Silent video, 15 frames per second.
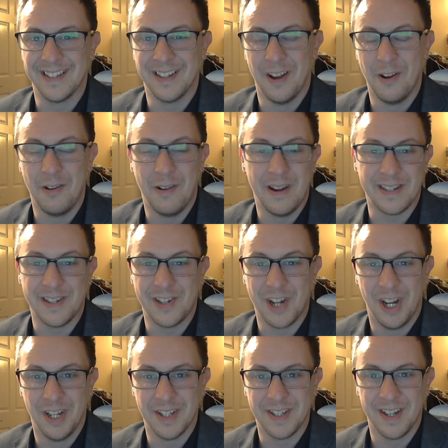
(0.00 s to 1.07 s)
So it's a
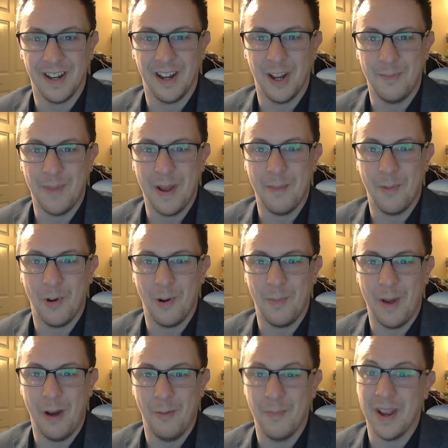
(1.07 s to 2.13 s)
chance to learn a bit more
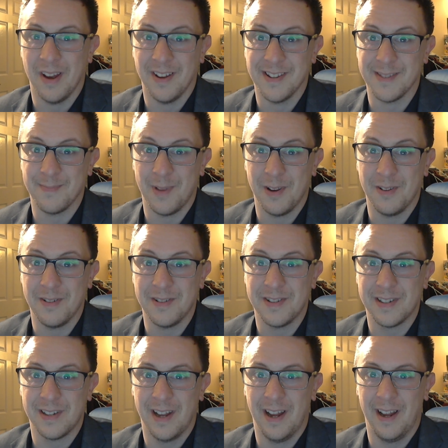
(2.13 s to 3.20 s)
about me, I
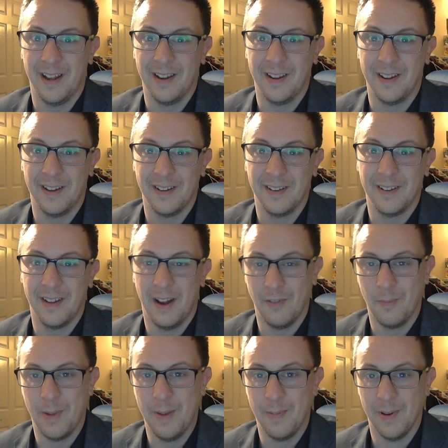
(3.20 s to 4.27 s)
suppose.
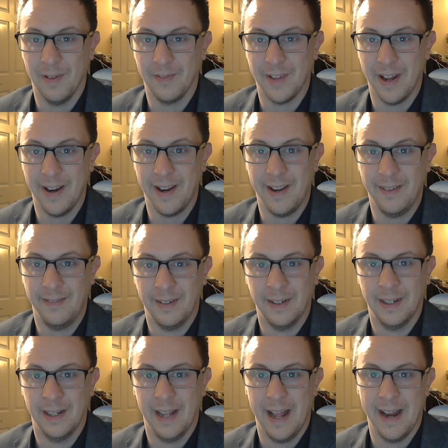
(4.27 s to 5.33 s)
Other people have done it
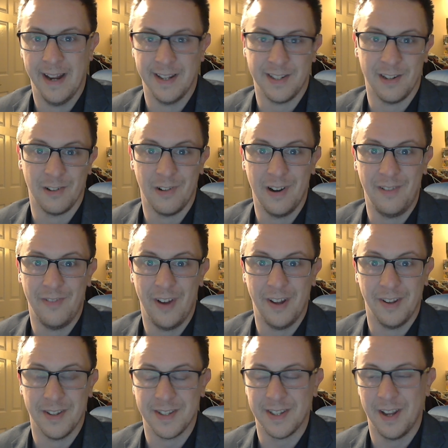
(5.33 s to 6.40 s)
and it's looked really
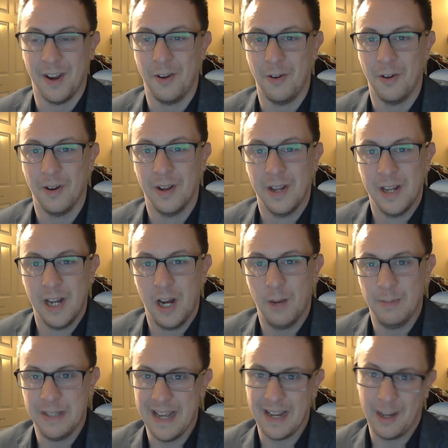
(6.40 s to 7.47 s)
fun. So
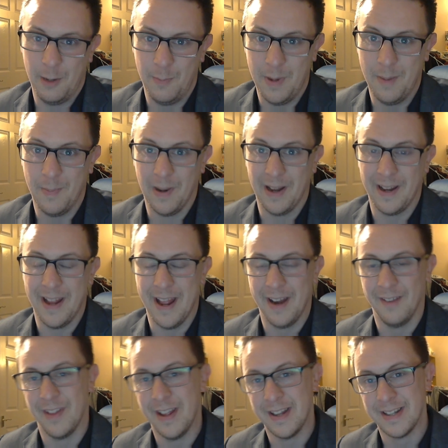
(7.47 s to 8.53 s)
I'll be tagging people at the
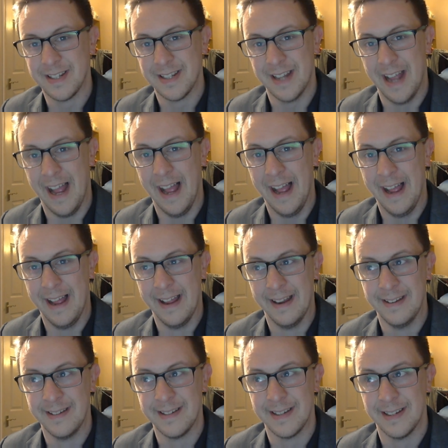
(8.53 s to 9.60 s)
end of this
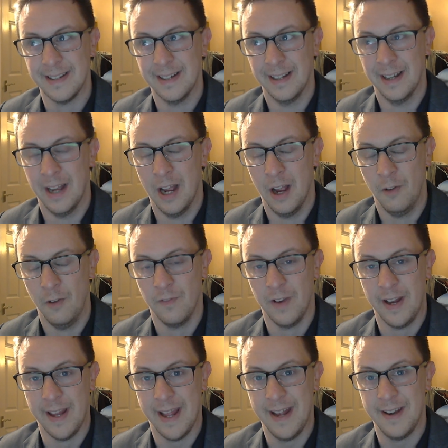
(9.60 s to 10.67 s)
and
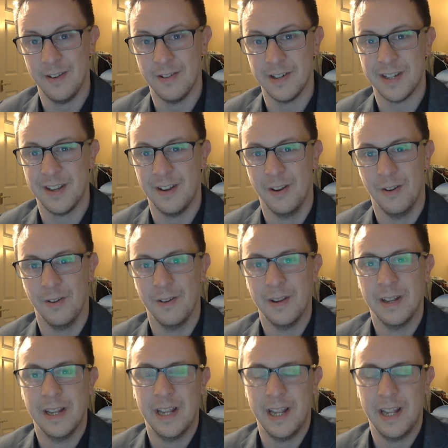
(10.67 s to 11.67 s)
hopefully they do it too.